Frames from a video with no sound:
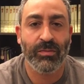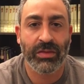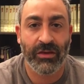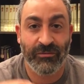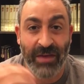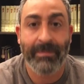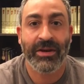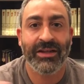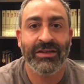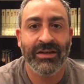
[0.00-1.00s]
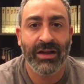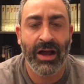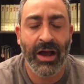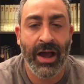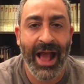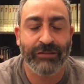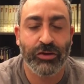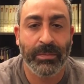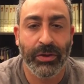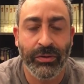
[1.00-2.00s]
the feminine
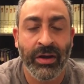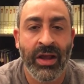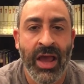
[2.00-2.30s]
attribute,